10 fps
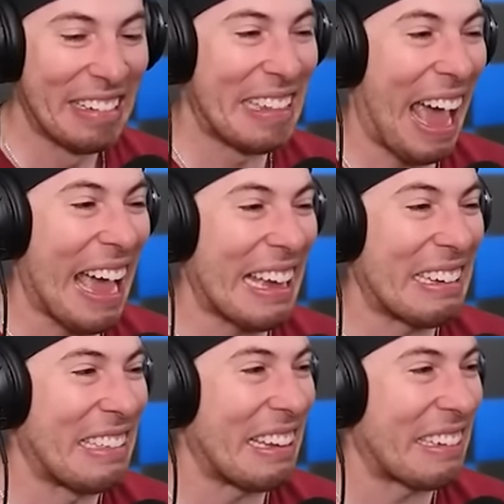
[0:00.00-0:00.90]
That
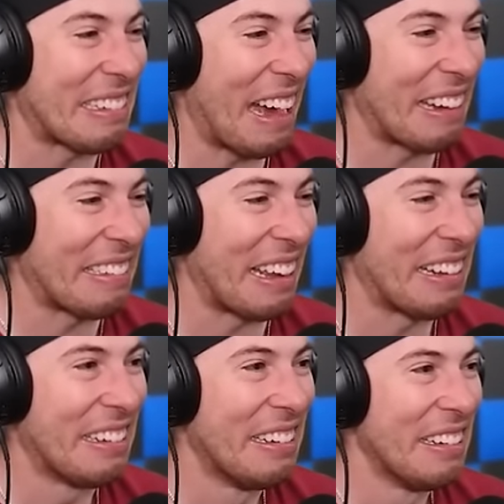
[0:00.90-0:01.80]
is
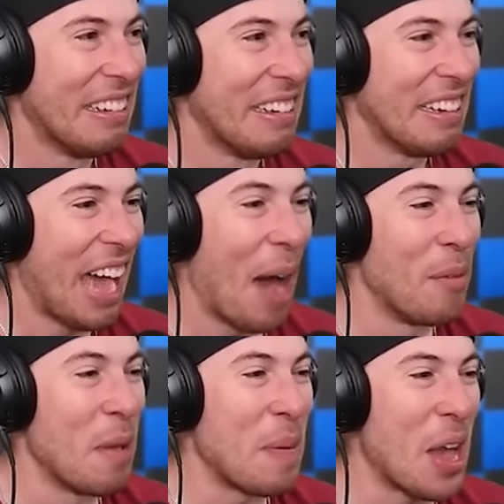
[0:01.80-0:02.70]
disgusting. I'm
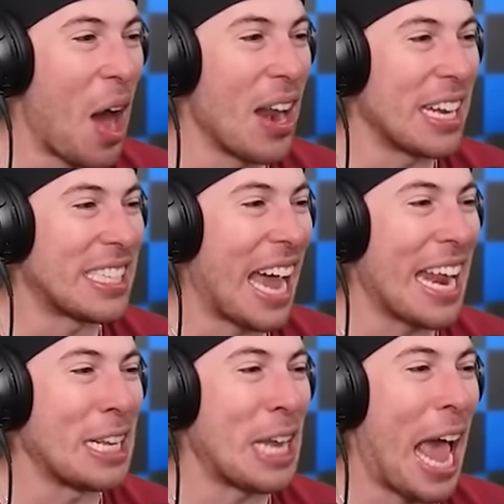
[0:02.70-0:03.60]
gonna be honest,
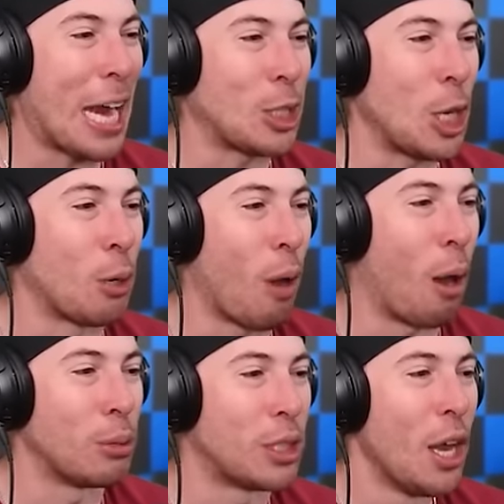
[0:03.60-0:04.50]
that is actually
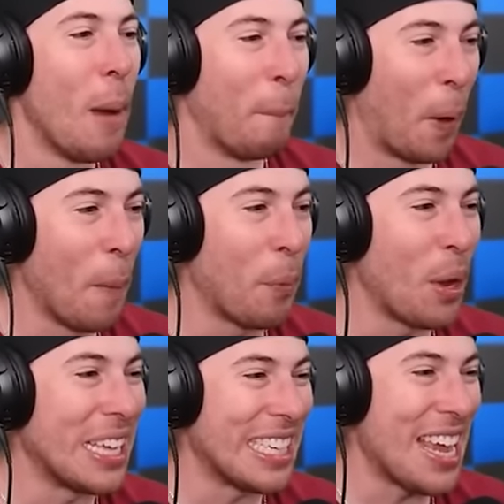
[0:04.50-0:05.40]
gross.
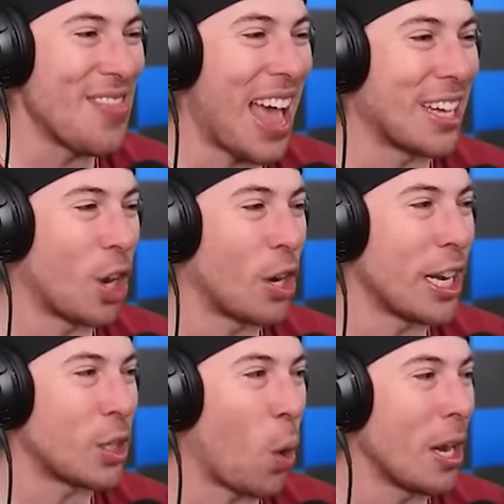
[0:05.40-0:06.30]
Purple is in that
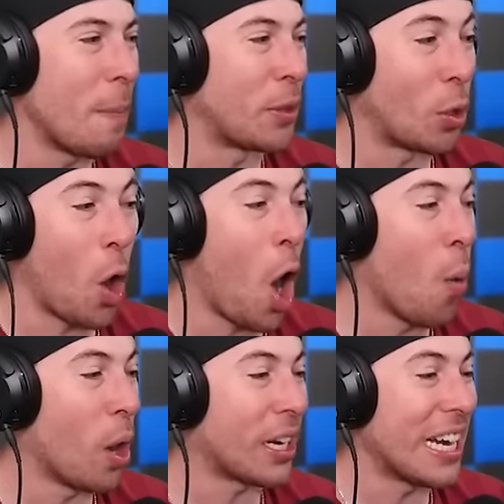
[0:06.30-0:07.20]
dirty toilet, but they're
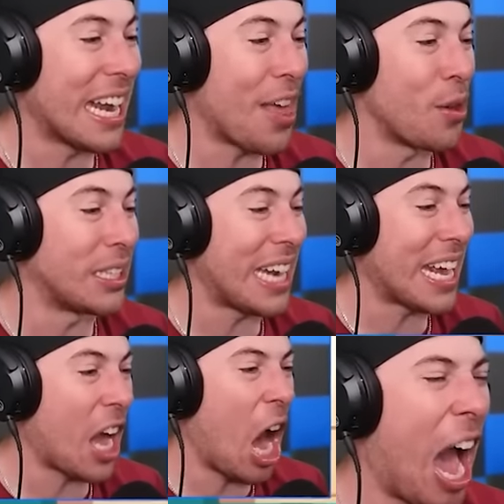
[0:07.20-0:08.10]
all working together to take...